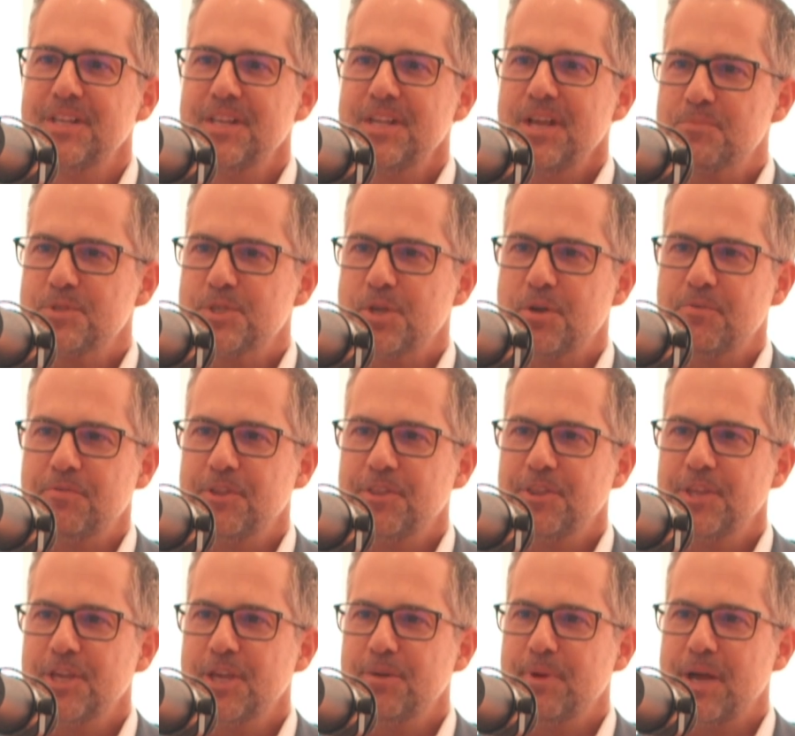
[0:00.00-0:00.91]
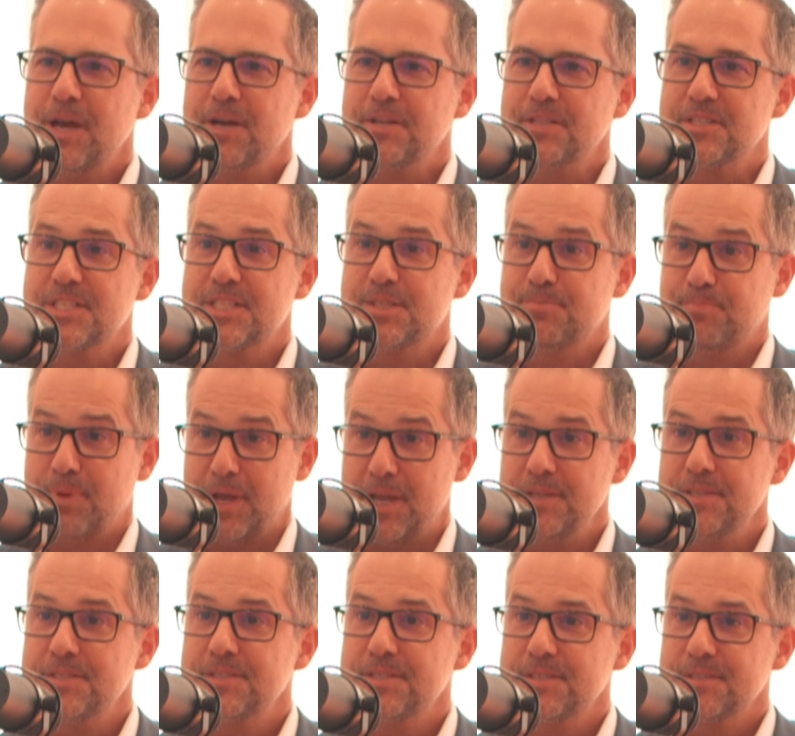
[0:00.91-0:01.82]
So if you think about
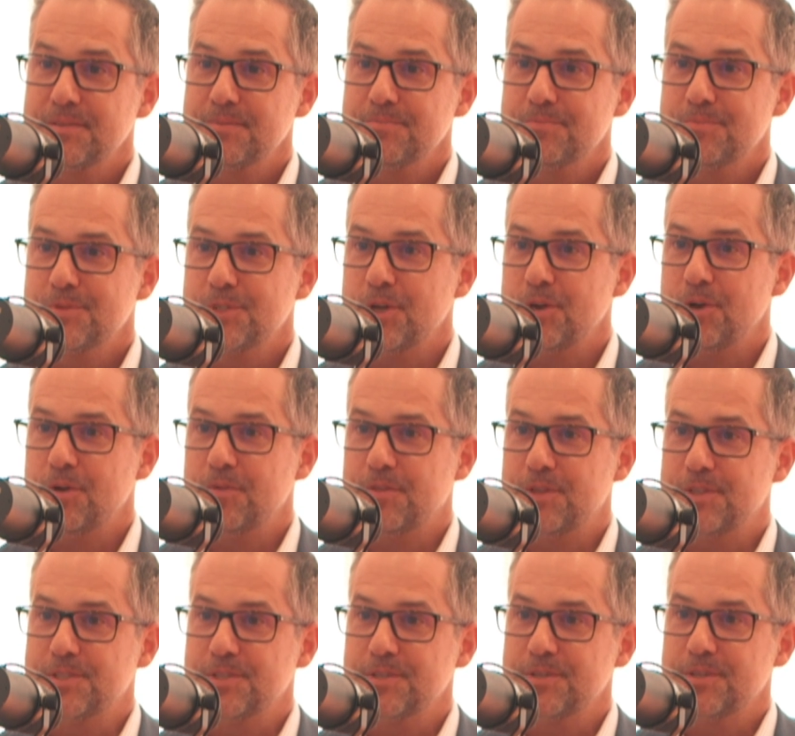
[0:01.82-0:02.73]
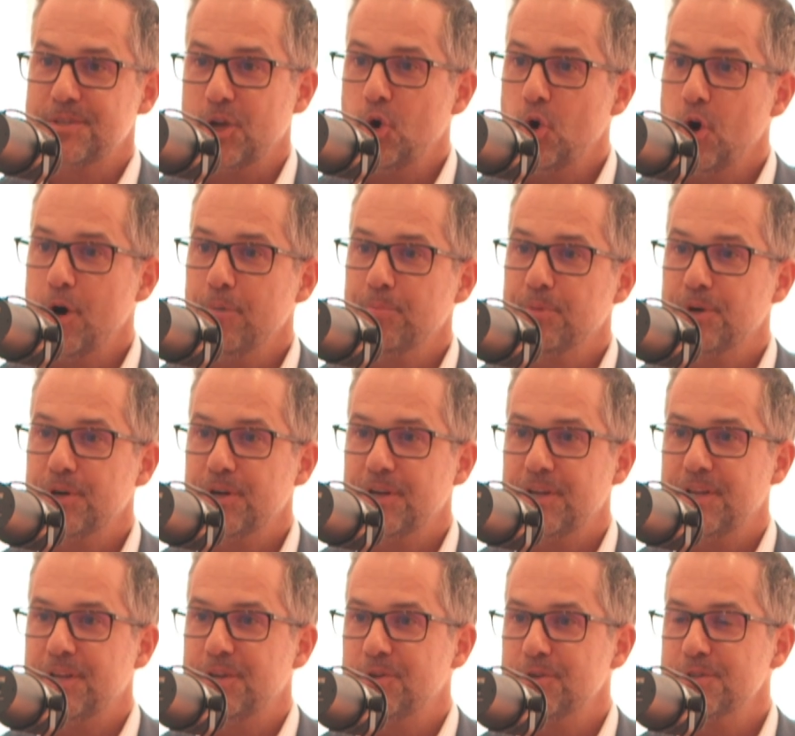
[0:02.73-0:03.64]
space, so there's corporate
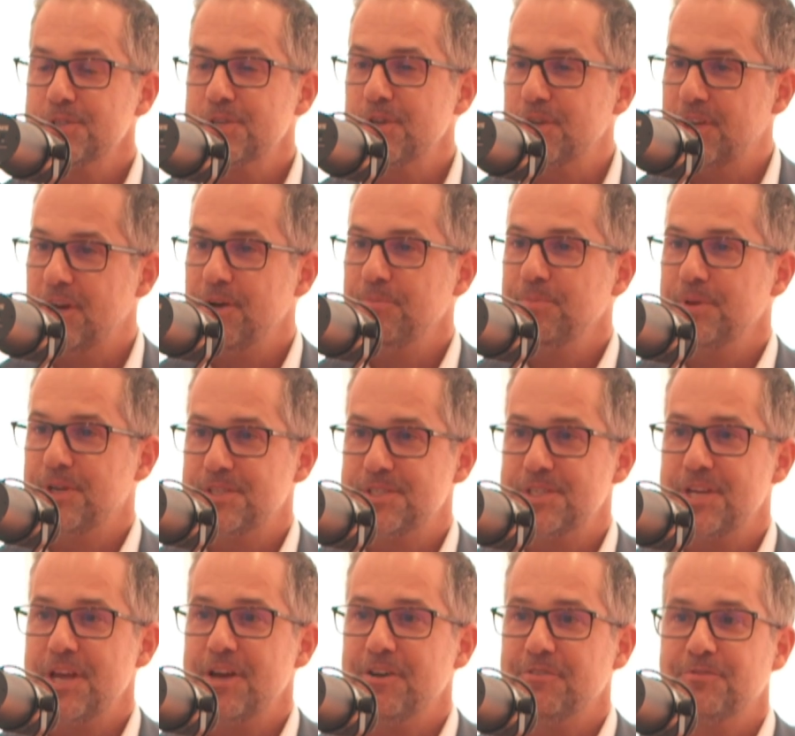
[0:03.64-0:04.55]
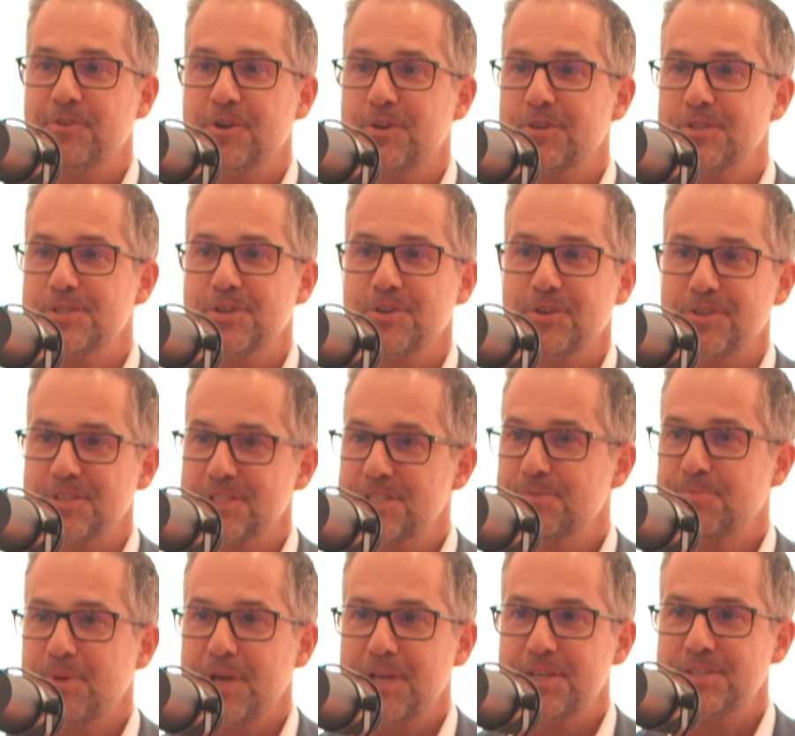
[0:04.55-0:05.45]
and also government is now focusing on
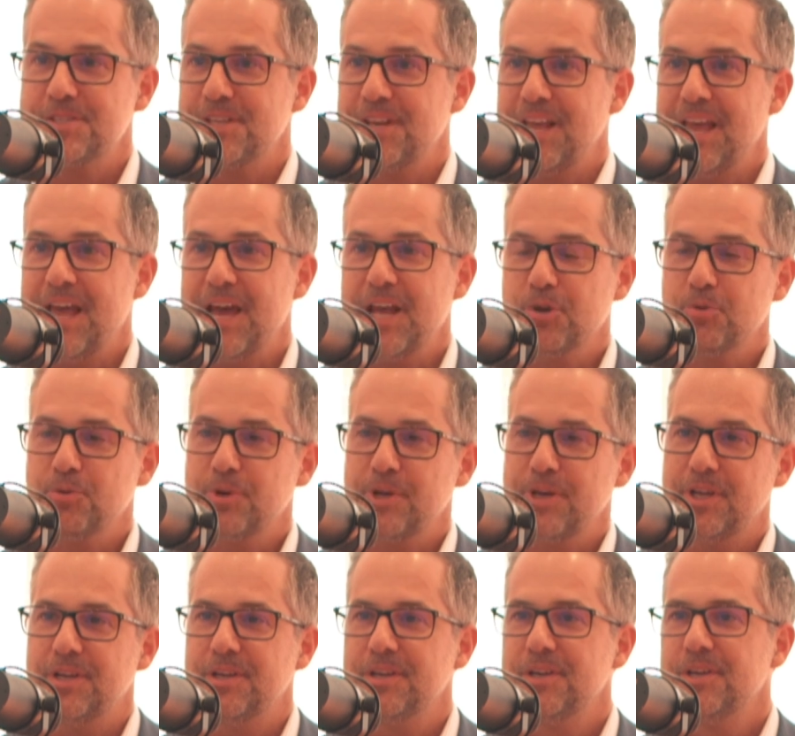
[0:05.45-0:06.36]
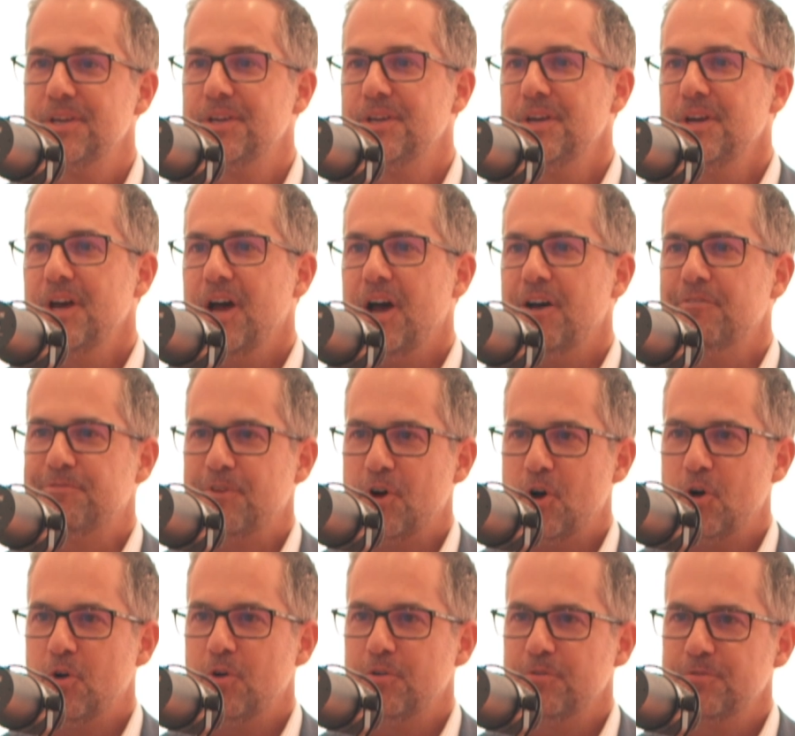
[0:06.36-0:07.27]
space and how do we
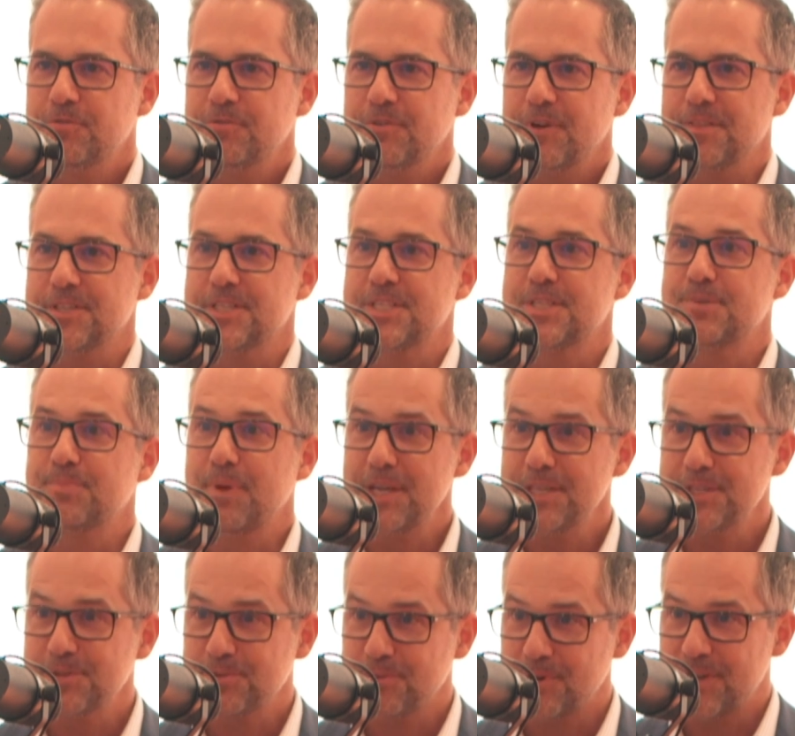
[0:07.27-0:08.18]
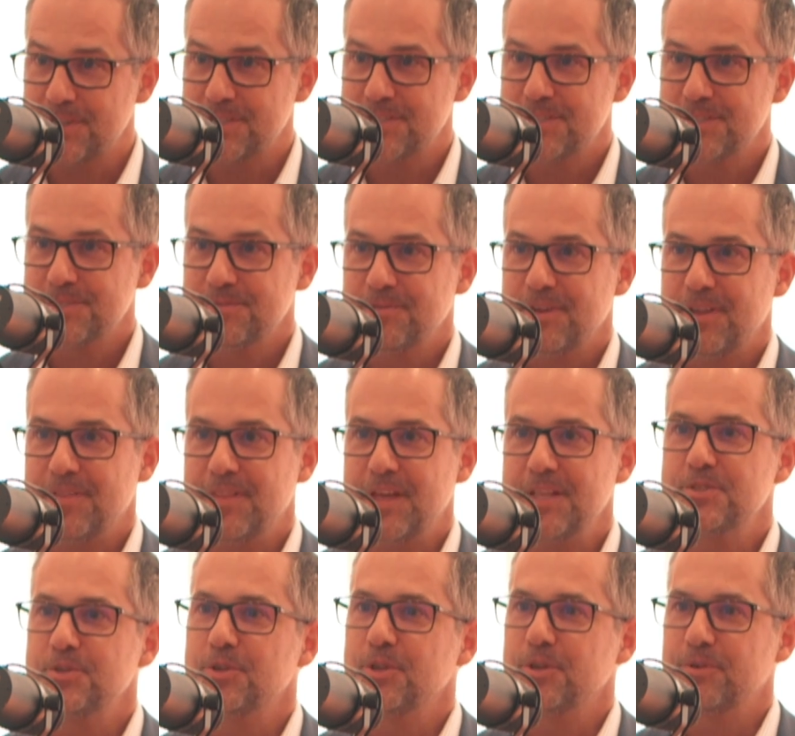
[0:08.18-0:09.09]
evolve the space race? And
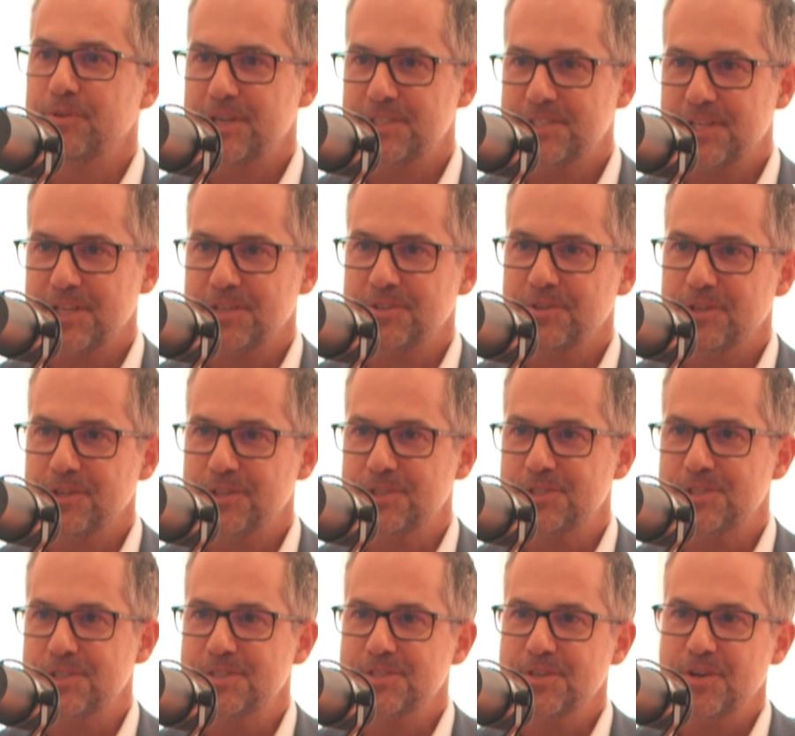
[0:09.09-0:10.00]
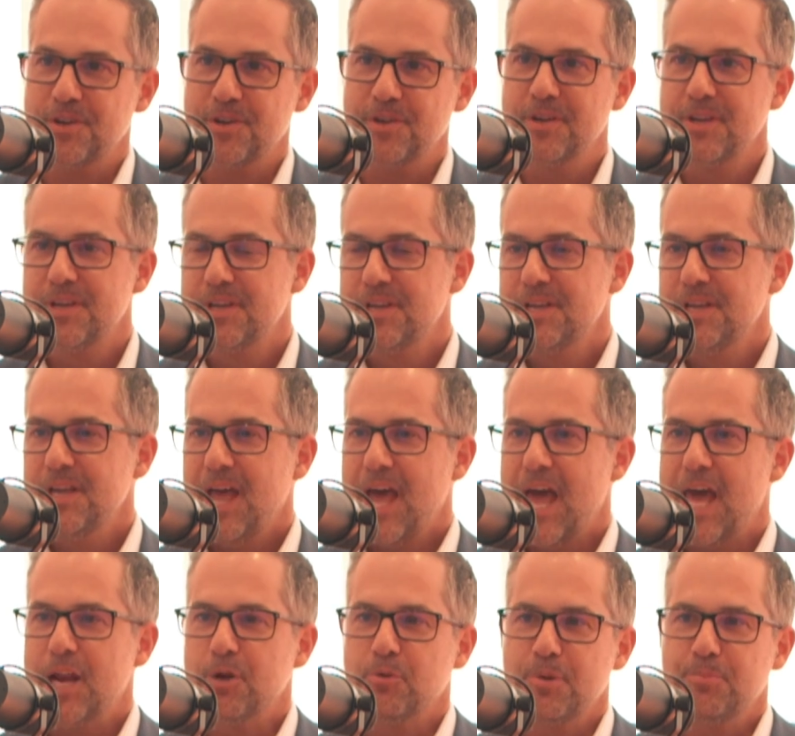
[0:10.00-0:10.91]
that's all around technology. So
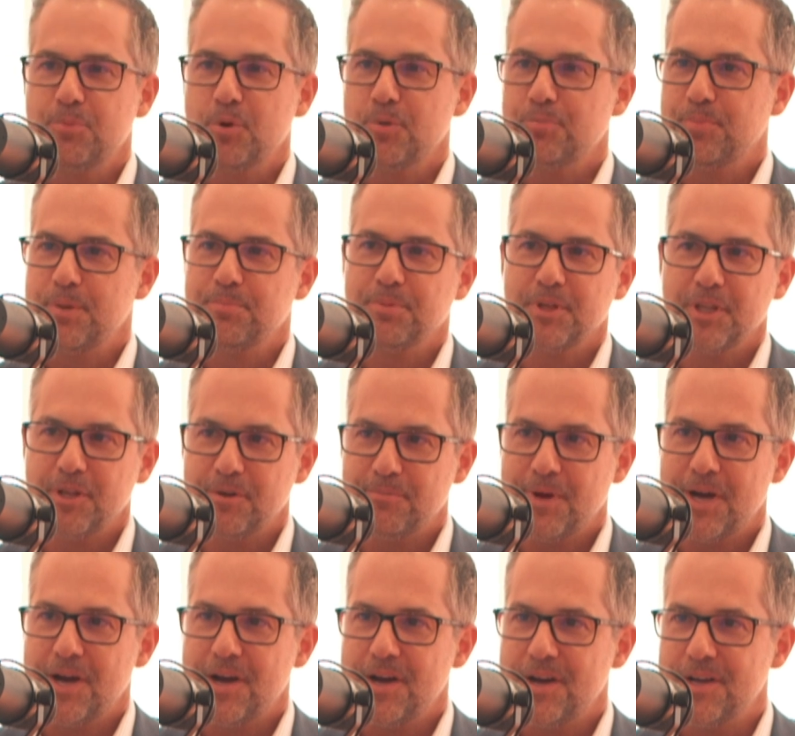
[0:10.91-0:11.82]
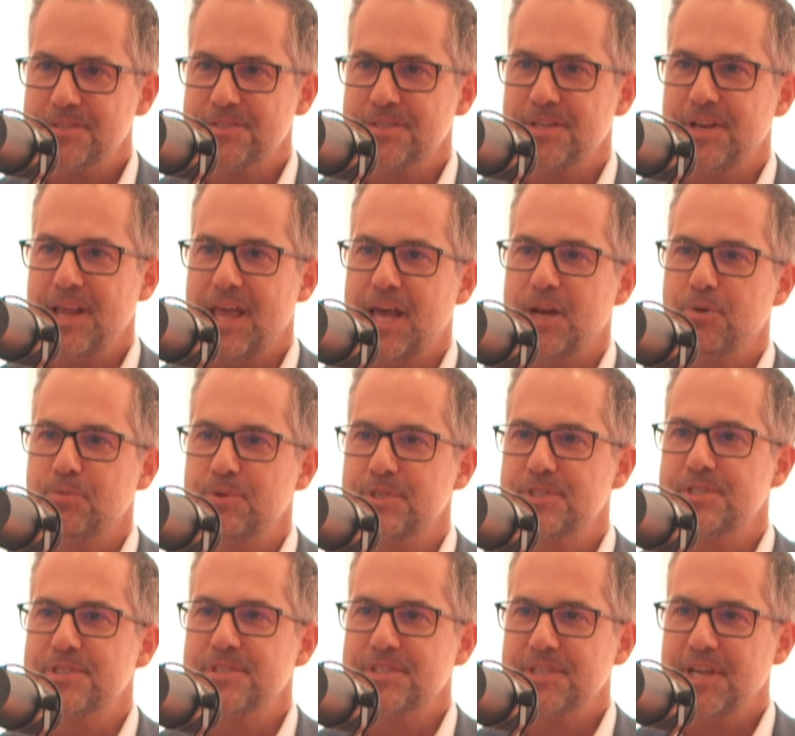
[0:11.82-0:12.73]
how do we put people on Mars and how do we
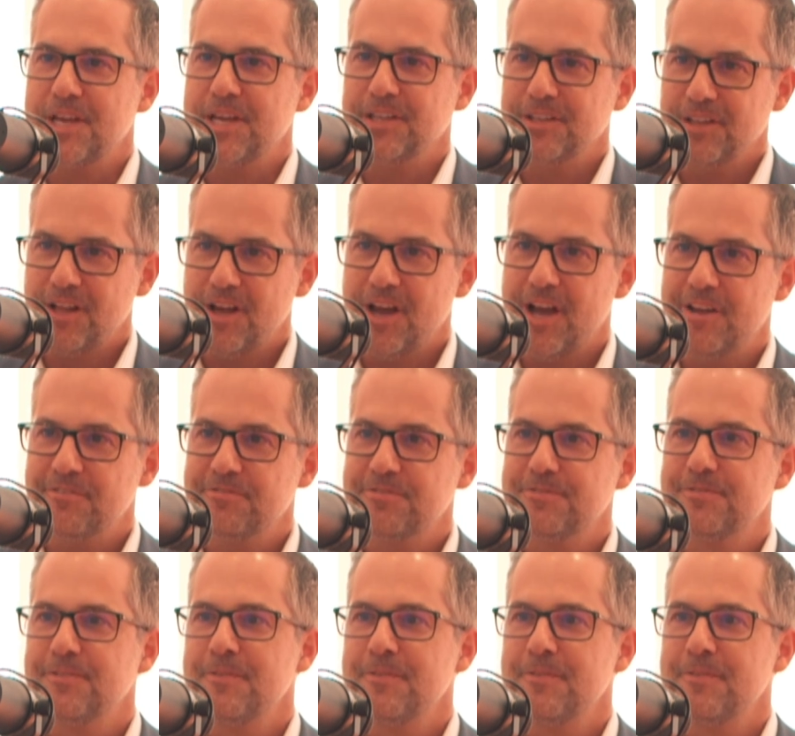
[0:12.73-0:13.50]
sustain life?